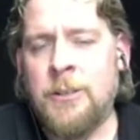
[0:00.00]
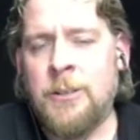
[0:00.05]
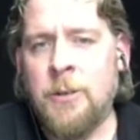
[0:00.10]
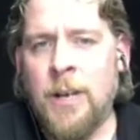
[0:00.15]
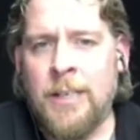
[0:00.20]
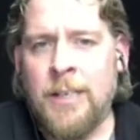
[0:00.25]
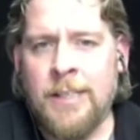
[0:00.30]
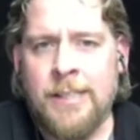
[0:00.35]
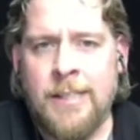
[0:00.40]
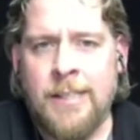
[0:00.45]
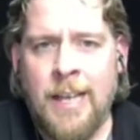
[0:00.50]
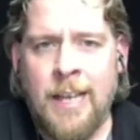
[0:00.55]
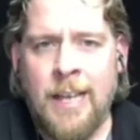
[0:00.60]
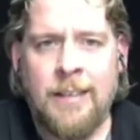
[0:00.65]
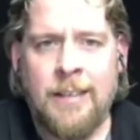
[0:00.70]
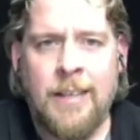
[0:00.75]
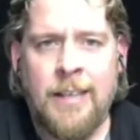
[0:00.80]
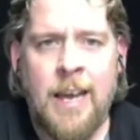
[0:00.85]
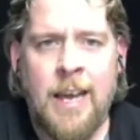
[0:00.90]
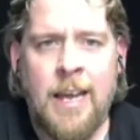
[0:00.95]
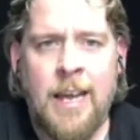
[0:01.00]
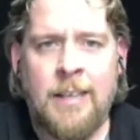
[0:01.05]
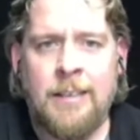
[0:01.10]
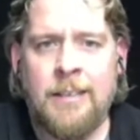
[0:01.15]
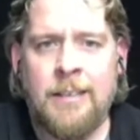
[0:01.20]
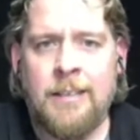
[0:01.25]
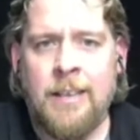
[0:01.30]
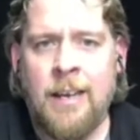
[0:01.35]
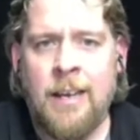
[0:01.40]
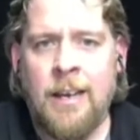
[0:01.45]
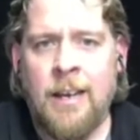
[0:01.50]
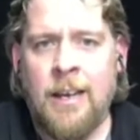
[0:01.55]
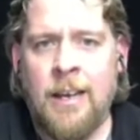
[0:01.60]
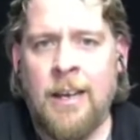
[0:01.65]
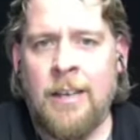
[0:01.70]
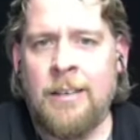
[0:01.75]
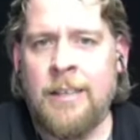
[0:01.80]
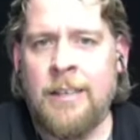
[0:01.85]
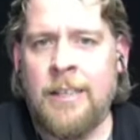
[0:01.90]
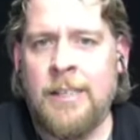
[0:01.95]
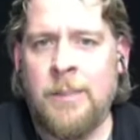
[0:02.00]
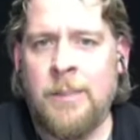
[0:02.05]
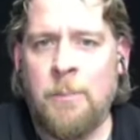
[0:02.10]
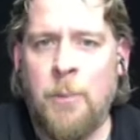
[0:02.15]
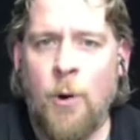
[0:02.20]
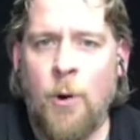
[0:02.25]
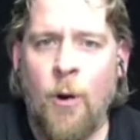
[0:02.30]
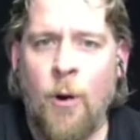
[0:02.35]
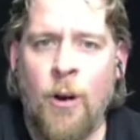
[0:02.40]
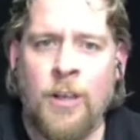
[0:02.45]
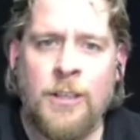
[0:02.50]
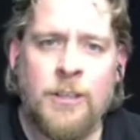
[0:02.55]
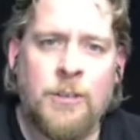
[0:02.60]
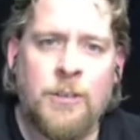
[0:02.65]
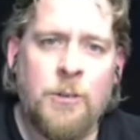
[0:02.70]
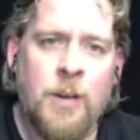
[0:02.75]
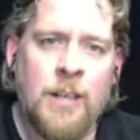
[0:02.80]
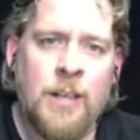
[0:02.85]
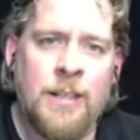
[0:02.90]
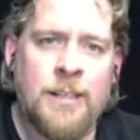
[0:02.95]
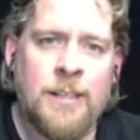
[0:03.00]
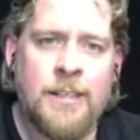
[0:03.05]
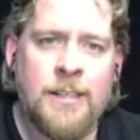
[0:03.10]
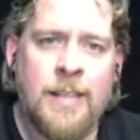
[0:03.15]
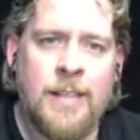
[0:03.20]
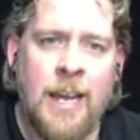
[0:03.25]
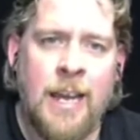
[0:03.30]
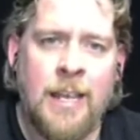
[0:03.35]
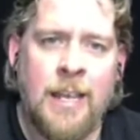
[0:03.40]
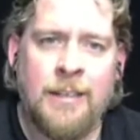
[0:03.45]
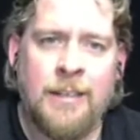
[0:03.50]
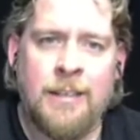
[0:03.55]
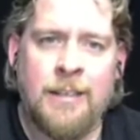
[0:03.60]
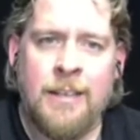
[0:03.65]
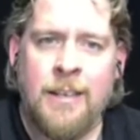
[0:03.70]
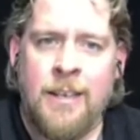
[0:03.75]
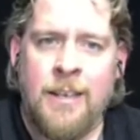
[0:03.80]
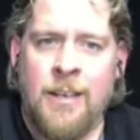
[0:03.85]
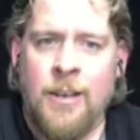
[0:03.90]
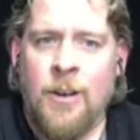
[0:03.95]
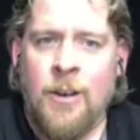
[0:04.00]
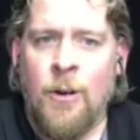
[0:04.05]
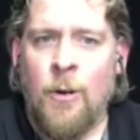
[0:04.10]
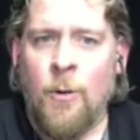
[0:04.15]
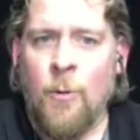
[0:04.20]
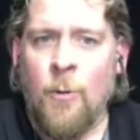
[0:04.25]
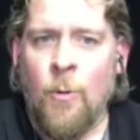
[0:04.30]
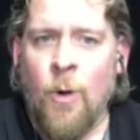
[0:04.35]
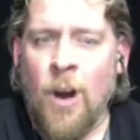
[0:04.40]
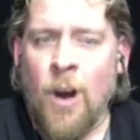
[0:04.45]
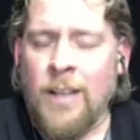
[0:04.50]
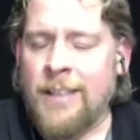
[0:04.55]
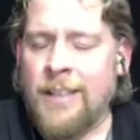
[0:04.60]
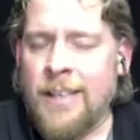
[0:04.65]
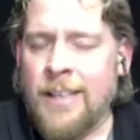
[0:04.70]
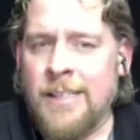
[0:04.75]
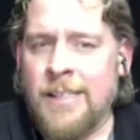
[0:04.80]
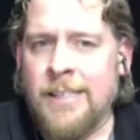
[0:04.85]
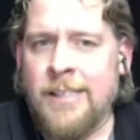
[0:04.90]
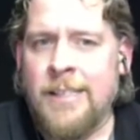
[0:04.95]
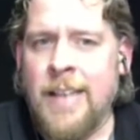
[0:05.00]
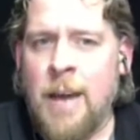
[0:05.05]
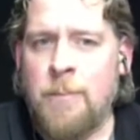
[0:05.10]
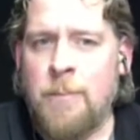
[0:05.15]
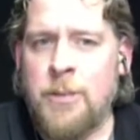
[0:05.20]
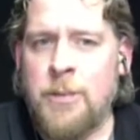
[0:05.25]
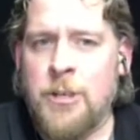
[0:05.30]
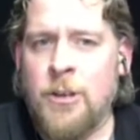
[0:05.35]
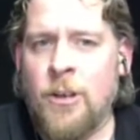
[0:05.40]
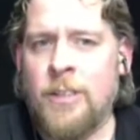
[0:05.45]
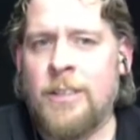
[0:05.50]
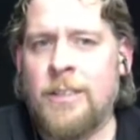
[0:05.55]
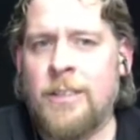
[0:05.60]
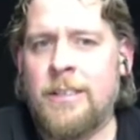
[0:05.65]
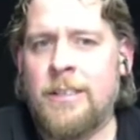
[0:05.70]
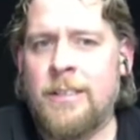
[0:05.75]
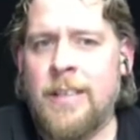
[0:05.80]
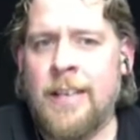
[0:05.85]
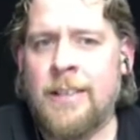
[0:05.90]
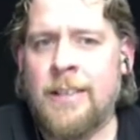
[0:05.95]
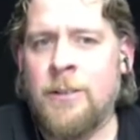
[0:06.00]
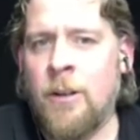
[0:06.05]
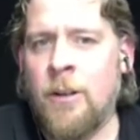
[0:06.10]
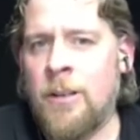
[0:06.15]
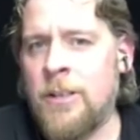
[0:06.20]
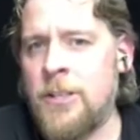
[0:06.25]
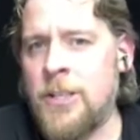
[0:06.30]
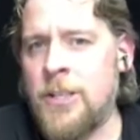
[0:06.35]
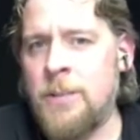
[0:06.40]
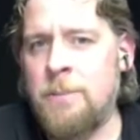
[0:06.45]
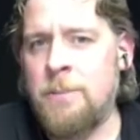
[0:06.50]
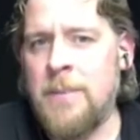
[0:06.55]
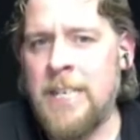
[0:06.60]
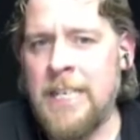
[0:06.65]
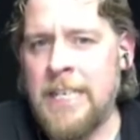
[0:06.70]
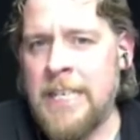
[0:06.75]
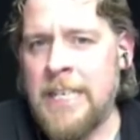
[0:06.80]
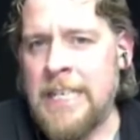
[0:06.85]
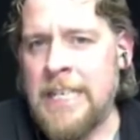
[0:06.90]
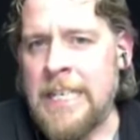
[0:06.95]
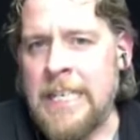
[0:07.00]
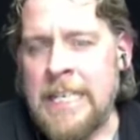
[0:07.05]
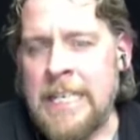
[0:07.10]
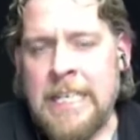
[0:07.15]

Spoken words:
To understand that, it is important to understand what does snapshot technology mean.